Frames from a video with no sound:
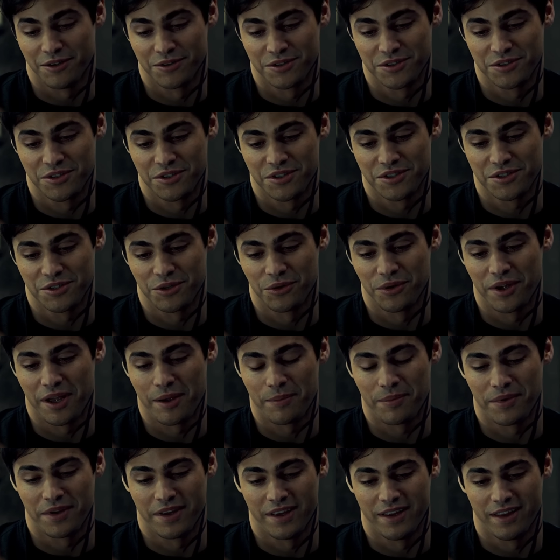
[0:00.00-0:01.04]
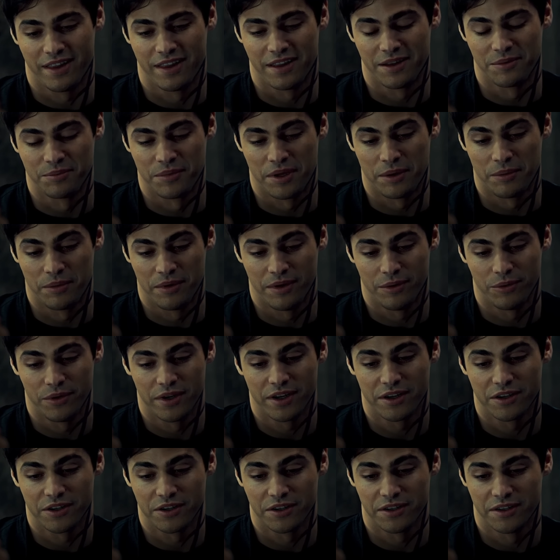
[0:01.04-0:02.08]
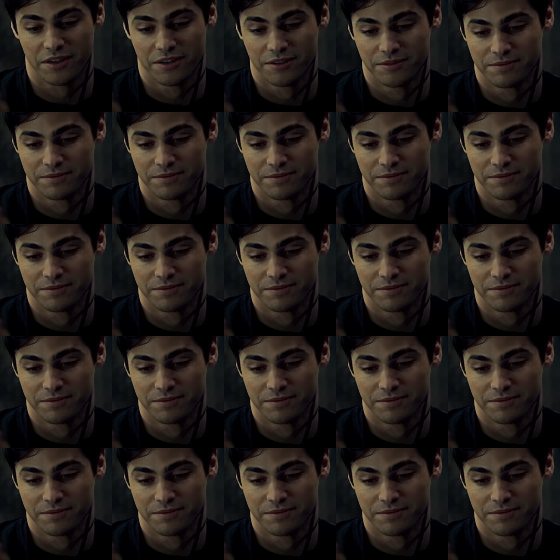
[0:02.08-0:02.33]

I was just so happy that maybe we could